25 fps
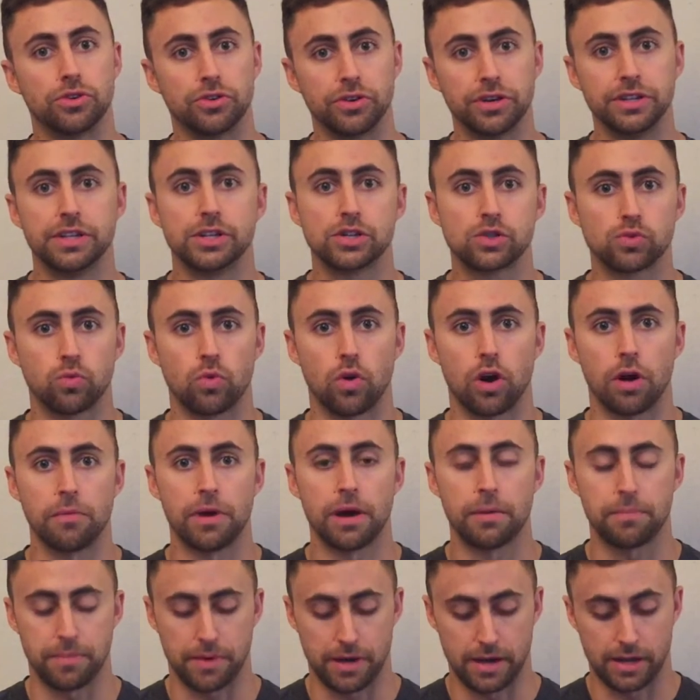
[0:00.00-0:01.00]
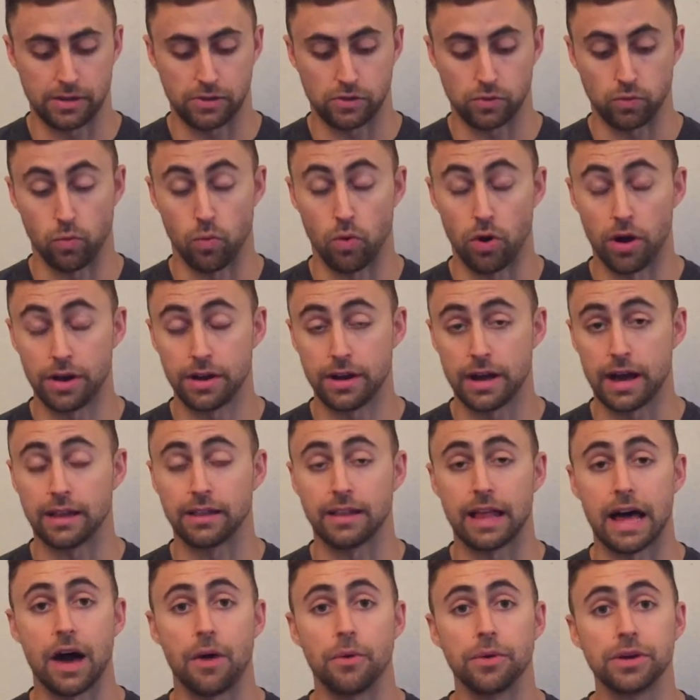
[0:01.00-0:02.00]
during this warm up, it's one,
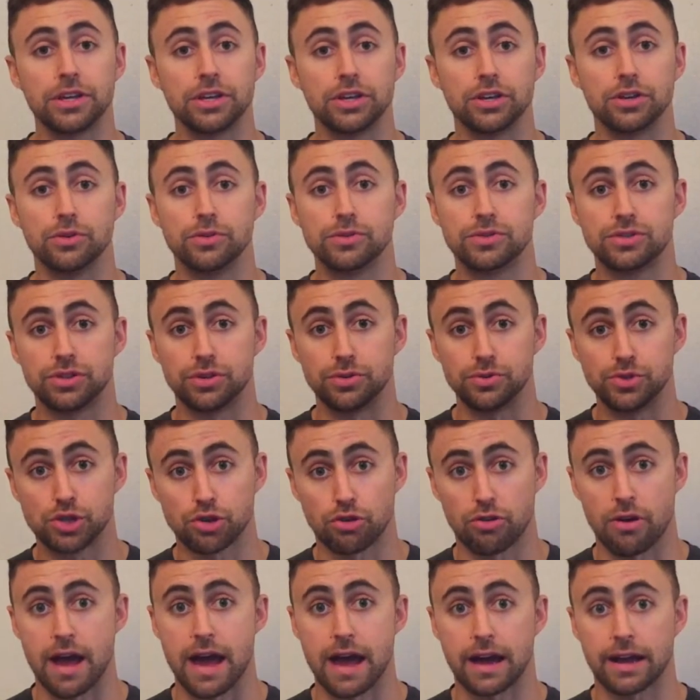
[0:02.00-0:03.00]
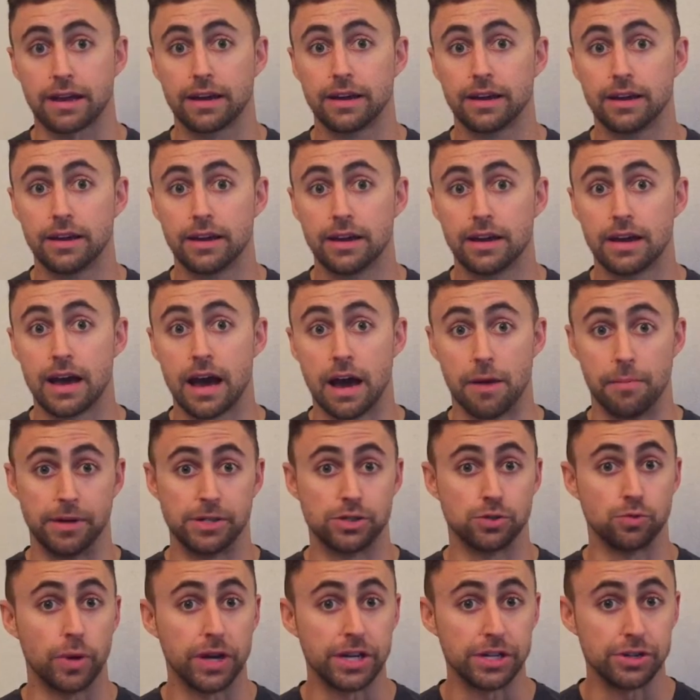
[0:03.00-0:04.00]
allowing you to track how much
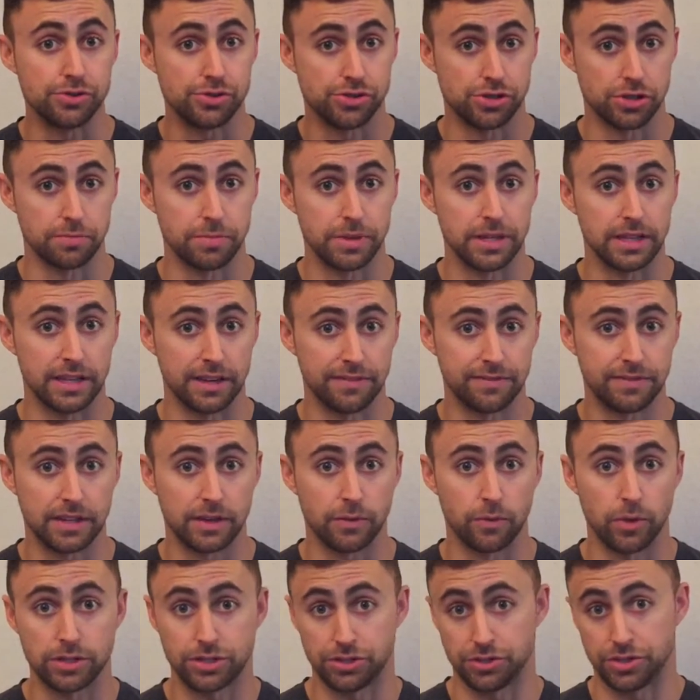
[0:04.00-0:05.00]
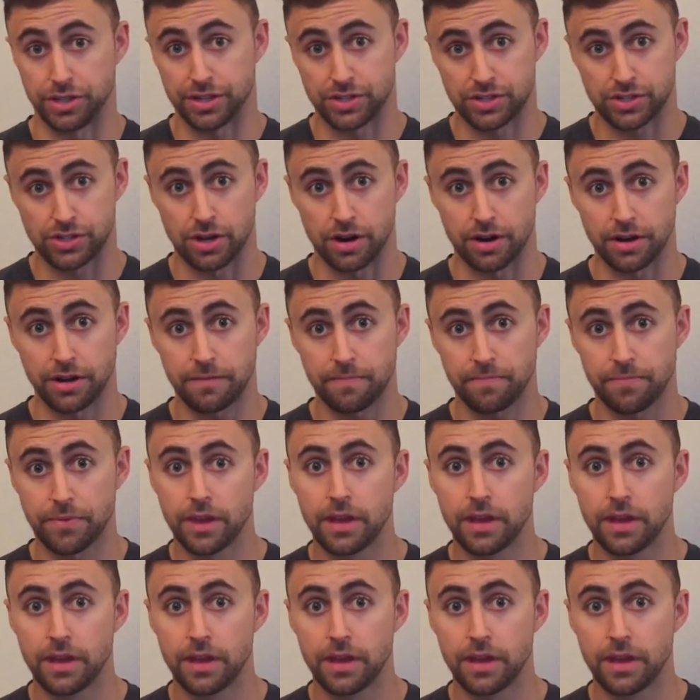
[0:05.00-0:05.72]
weight you should be lifting once you get started